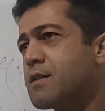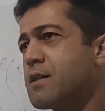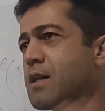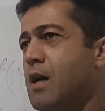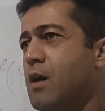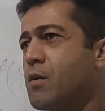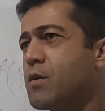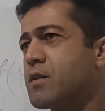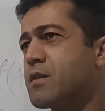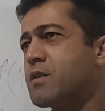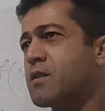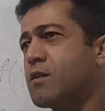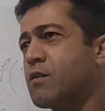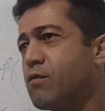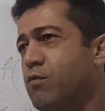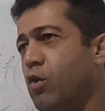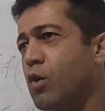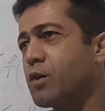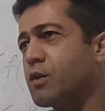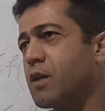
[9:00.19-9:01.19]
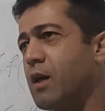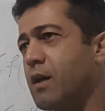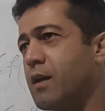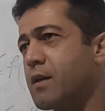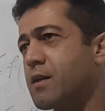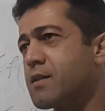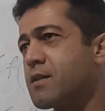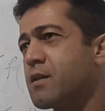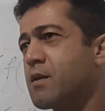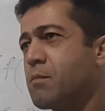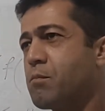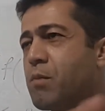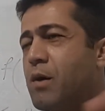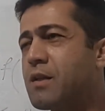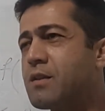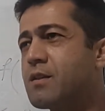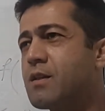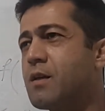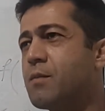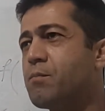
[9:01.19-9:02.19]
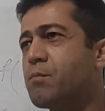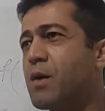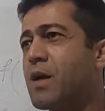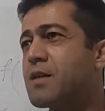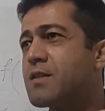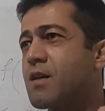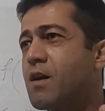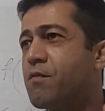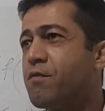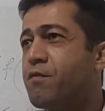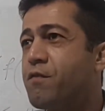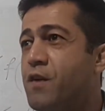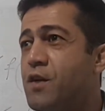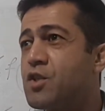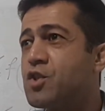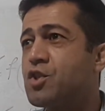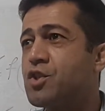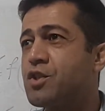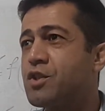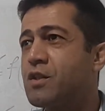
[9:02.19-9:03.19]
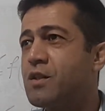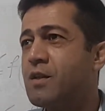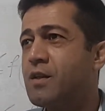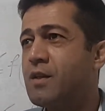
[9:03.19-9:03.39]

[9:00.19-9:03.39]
now it's $4. But the price of fish